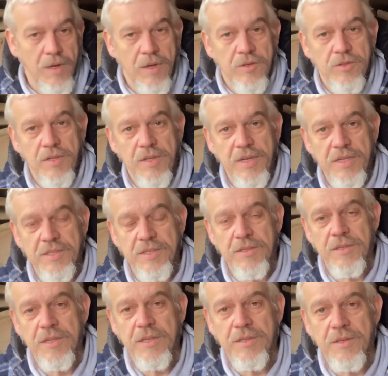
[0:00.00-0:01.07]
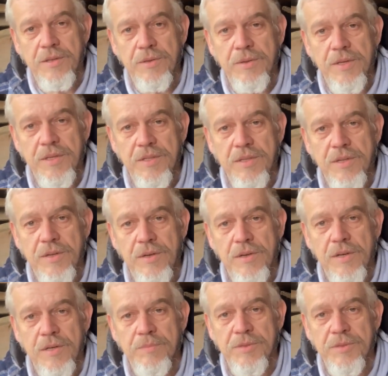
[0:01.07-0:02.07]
So the next thing I need to do is knock up